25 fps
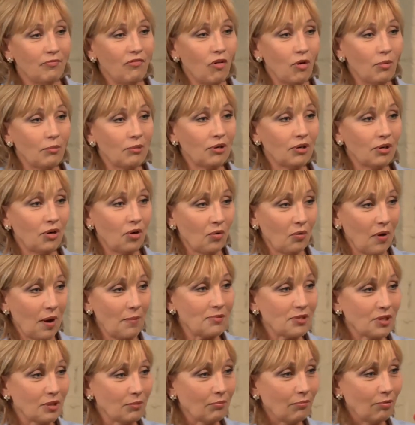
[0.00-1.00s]
former
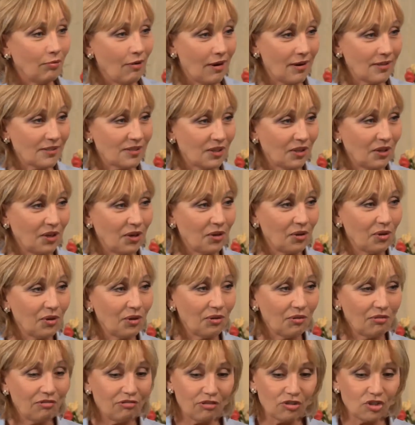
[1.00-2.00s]
corruption
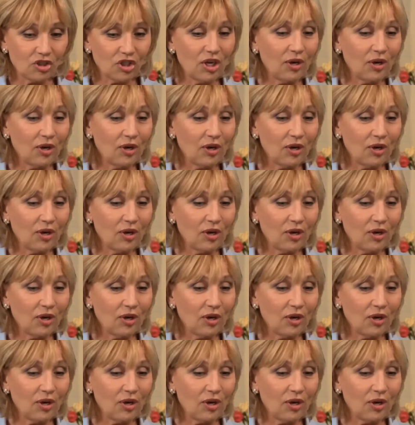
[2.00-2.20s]
prosecutor for